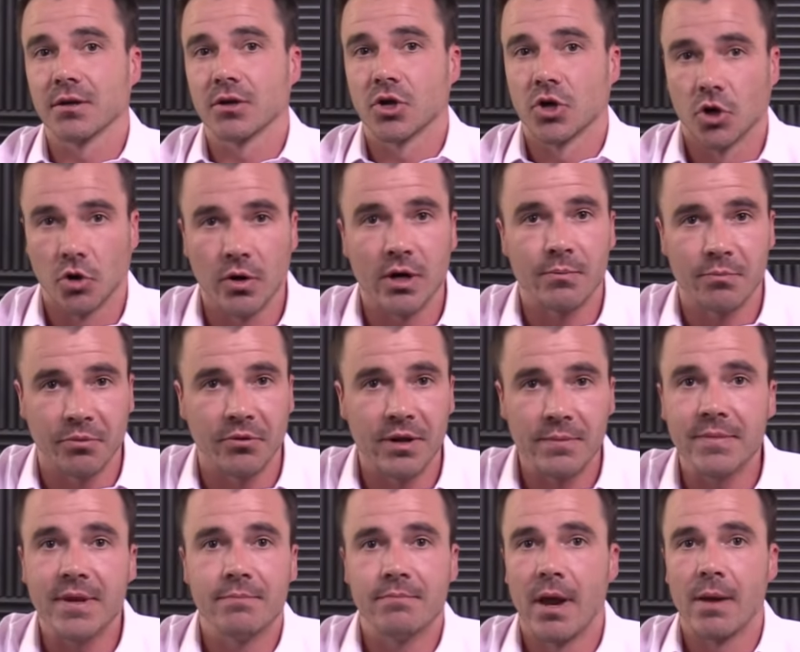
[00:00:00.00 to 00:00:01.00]
current
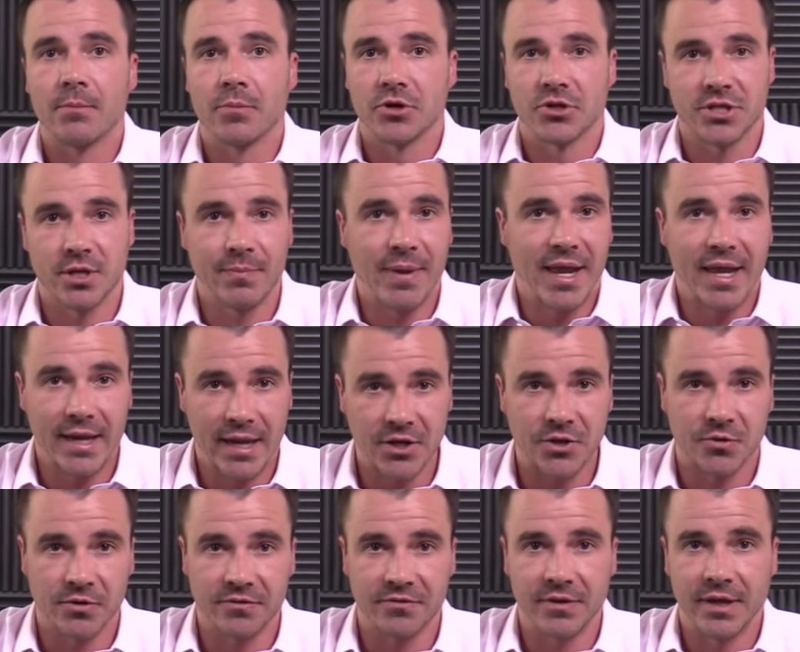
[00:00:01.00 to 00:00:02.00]
premium members to pay an
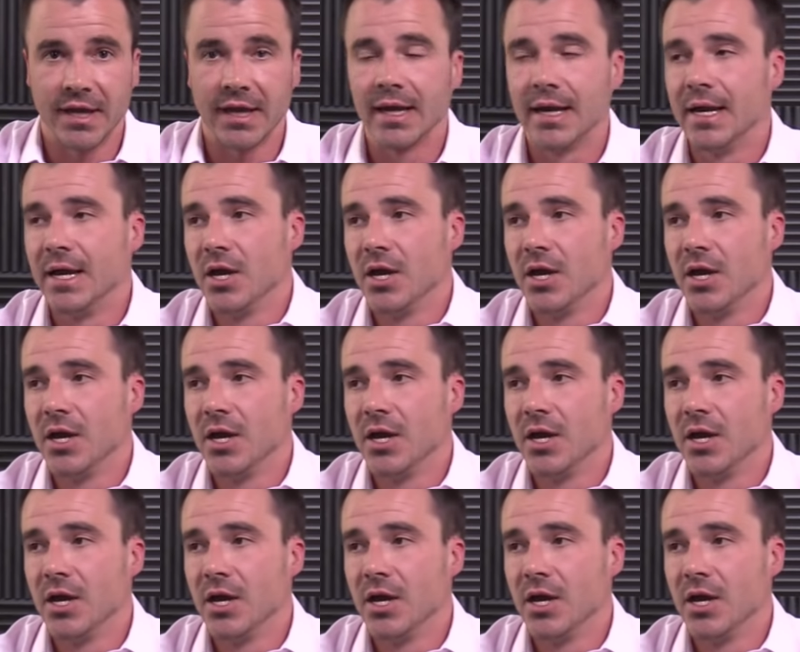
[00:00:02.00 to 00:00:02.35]
entry fee.